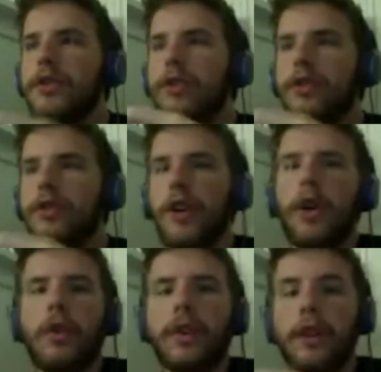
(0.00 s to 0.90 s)

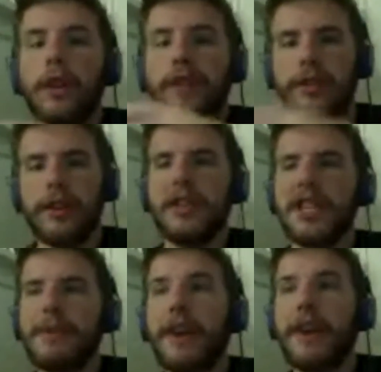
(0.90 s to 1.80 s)
so
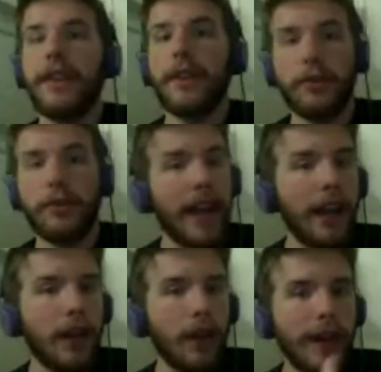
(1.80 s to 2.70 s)
concerned about either
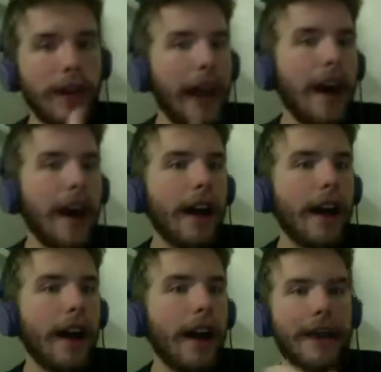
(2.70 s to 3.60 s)
Greg or Neha
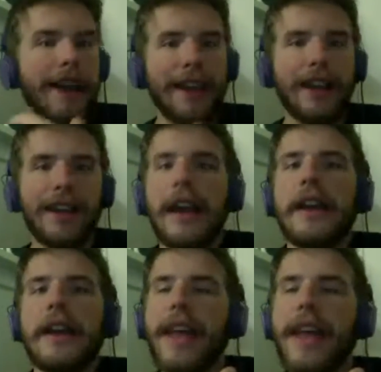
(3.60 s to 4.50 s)
coming back in
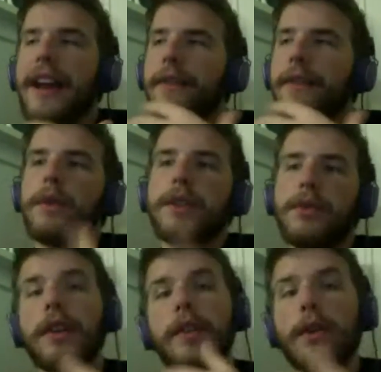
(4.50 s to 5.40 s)
that if it
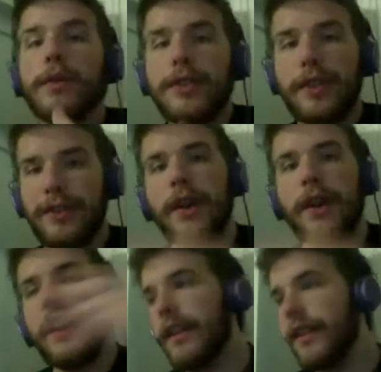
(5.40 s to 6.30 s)
was one of those two,